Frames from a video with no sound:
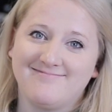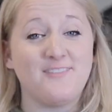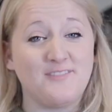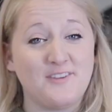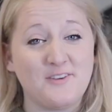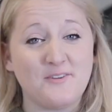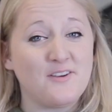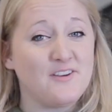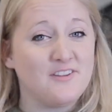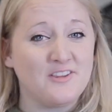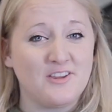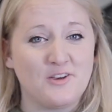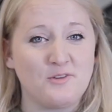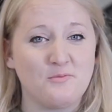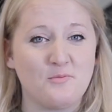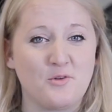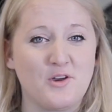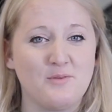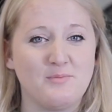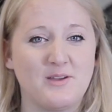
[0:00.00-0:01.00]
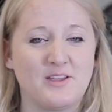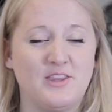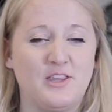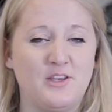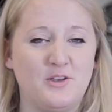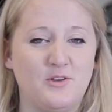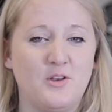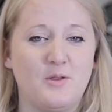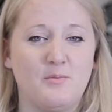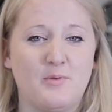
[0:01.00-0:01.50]
If you want to learn more about
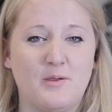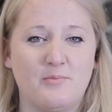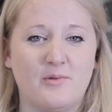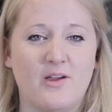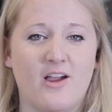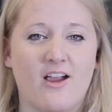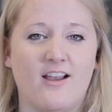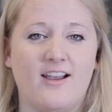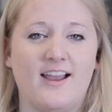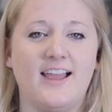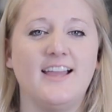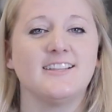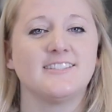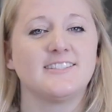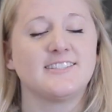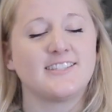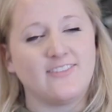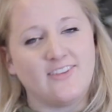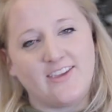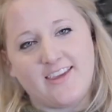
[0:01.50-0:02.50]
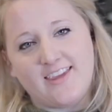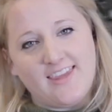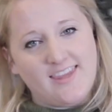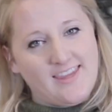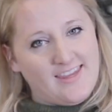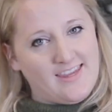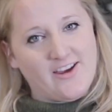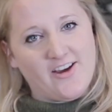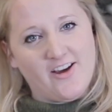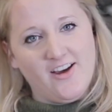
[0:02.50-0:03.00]
the Nuna PIPA RX, click
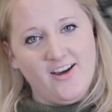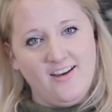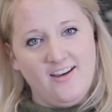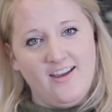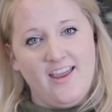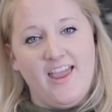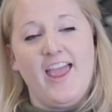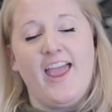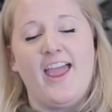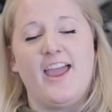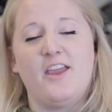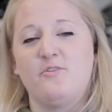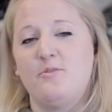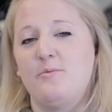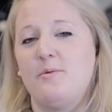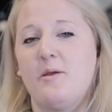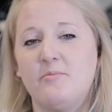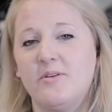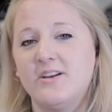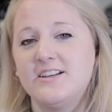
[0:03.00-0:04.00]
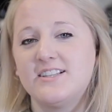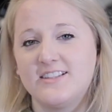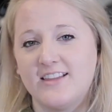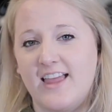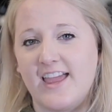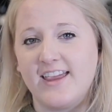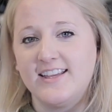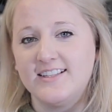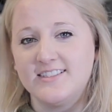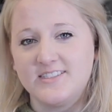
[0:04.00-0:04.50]
here, and remember to
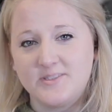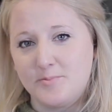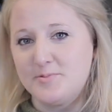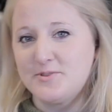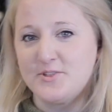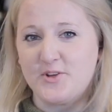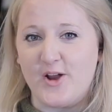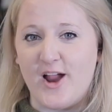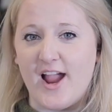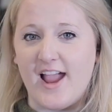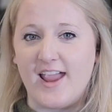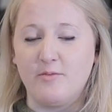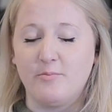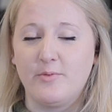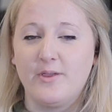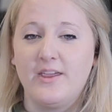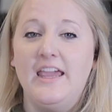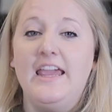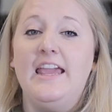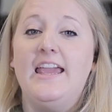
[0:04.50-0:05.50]
like and subscribe.